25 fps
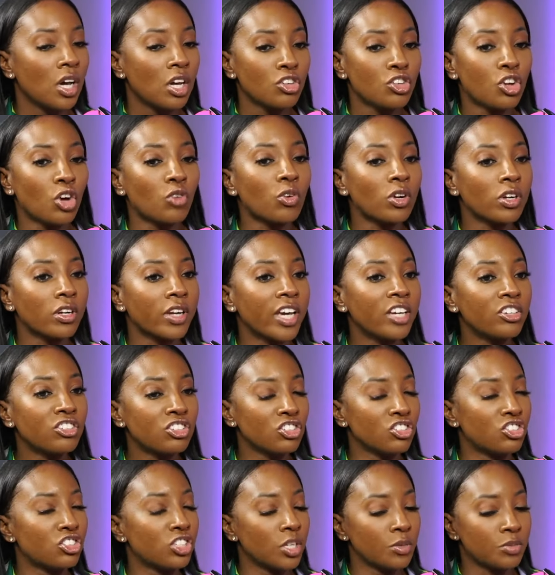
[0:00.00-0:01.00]
your
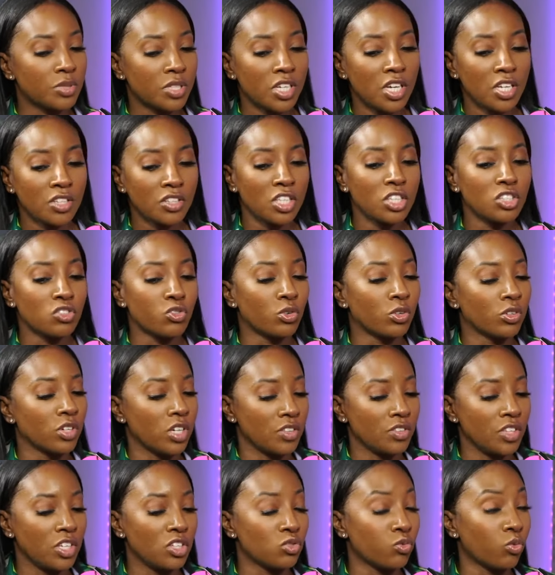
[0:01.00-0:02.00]
relationships in these
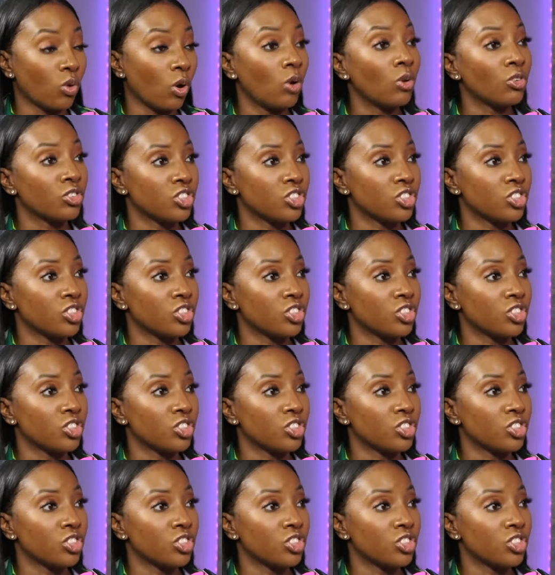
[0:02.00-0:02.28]
in these role